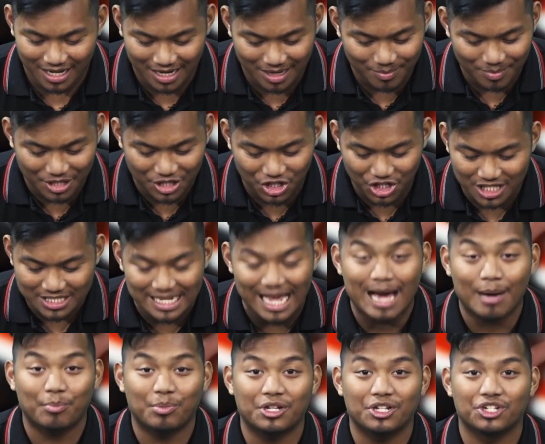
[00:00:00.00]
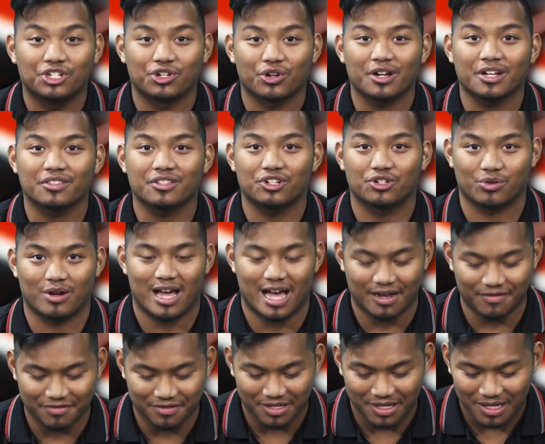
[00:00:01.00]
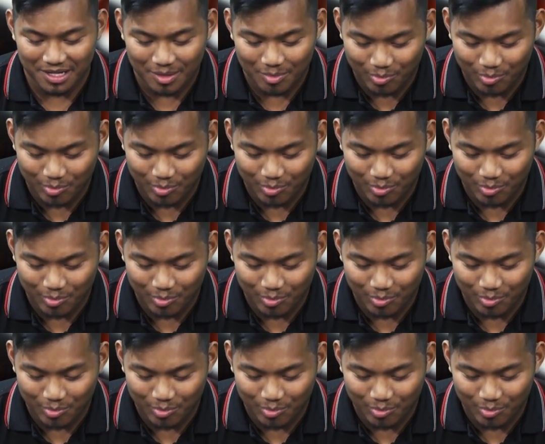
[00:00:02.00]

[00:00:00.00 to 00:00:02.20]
Um, it just happened during the draft,